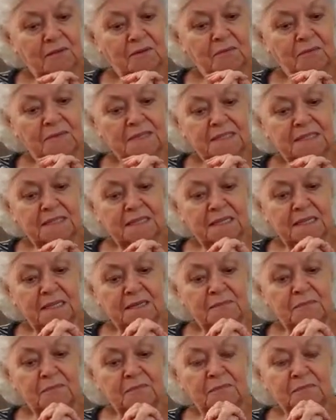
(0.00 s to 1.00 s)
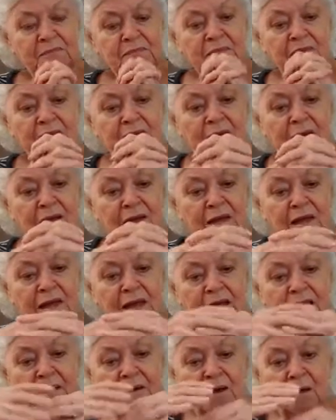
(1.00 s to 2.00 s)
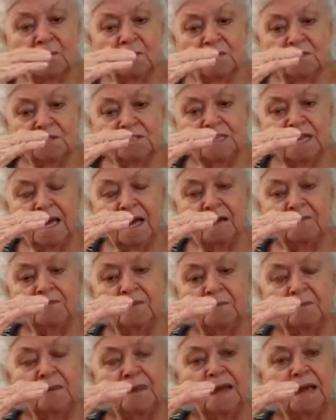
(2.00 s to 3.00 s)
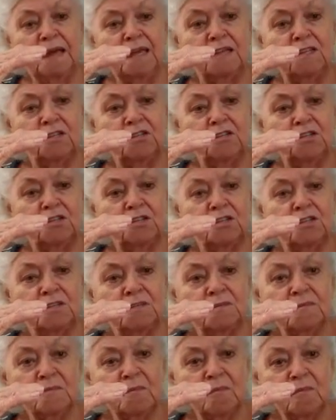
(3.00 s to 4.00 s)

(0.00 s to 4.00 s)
It was almost half a page